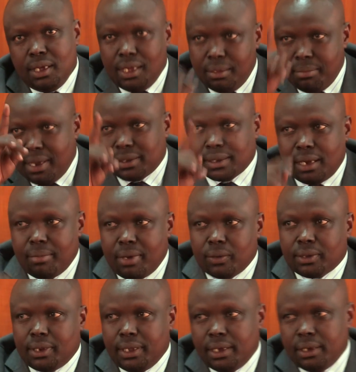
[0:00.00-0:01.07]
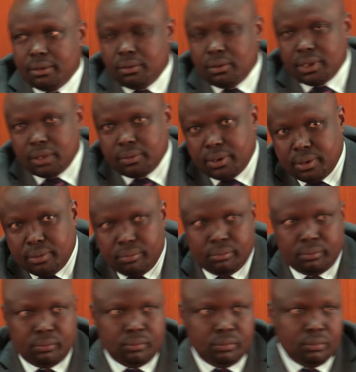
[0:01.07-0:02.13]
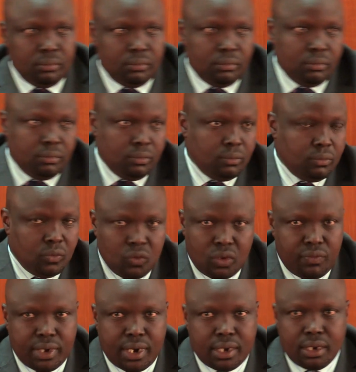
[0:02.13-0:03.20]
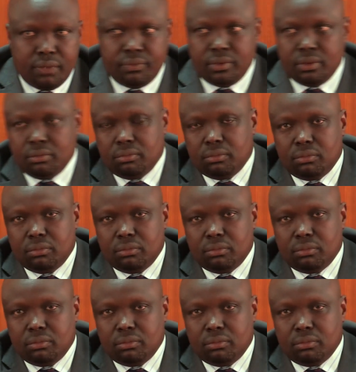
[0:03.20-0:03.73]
He must come out clear on that. We're very aggrieved.